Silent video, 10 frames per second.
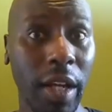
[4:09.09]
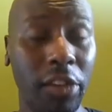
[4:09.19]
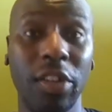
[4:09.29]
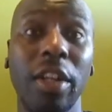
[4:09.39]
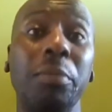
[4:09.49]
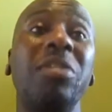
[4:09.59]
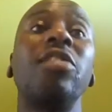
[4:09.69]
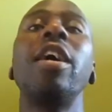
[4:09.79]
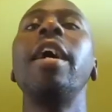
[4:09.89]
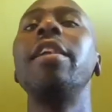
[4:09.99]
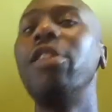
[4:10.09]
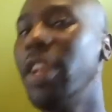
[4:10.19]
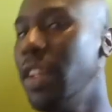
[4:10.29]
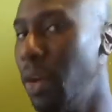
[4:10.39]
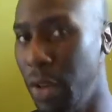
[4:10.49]
It's an
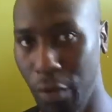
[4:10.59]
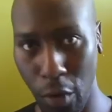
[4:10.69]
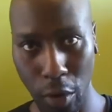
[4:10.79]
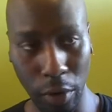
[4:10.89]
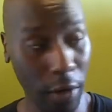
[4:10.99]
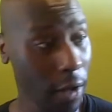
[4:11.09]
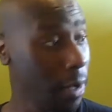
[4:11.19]
absurdity that we've all